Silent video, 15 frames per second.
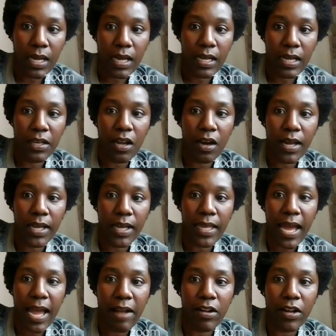a
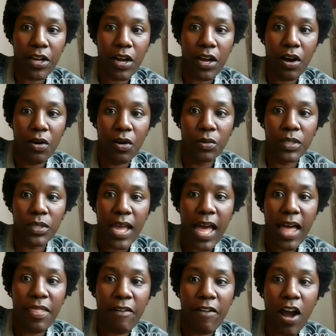9-carat gold,
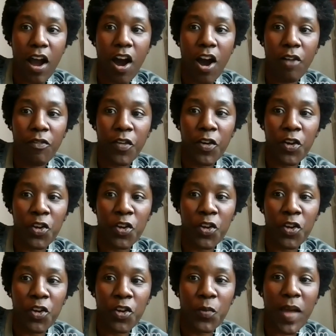and they're a half hoop.
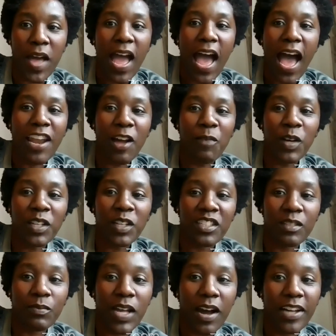And I must
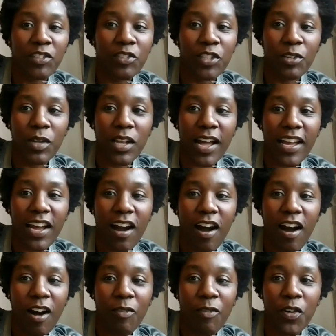admit, I do like a
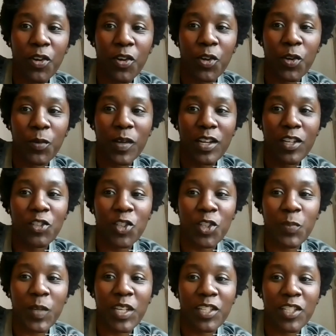half hoop
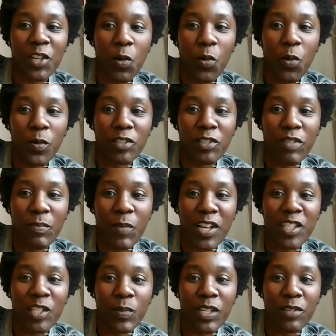just because it always
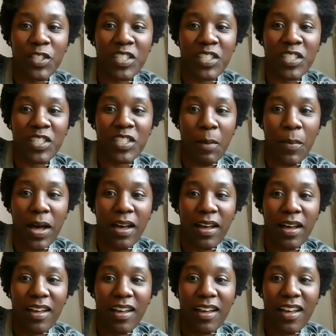reminds me of summer.
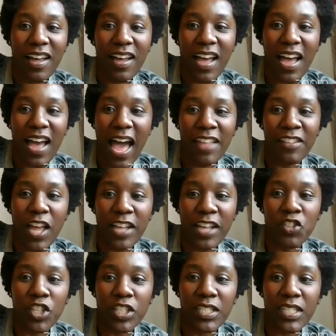
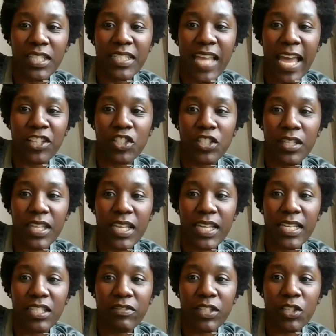And just the texture.
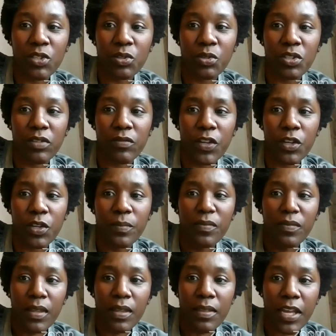These are a sort of hoop
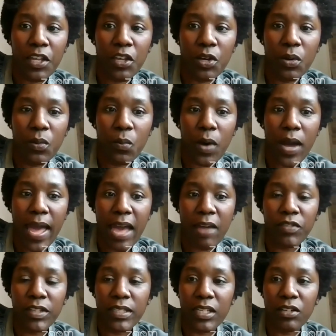that you can wear
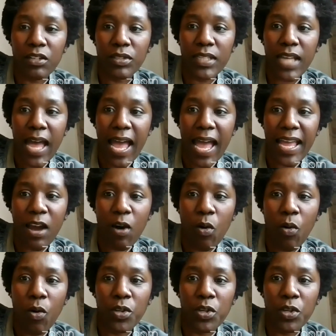every single day,
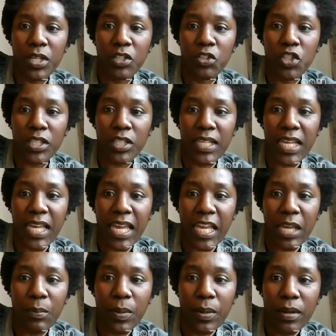or you can just
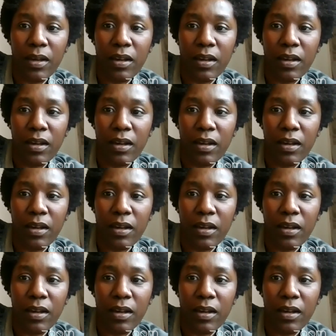keep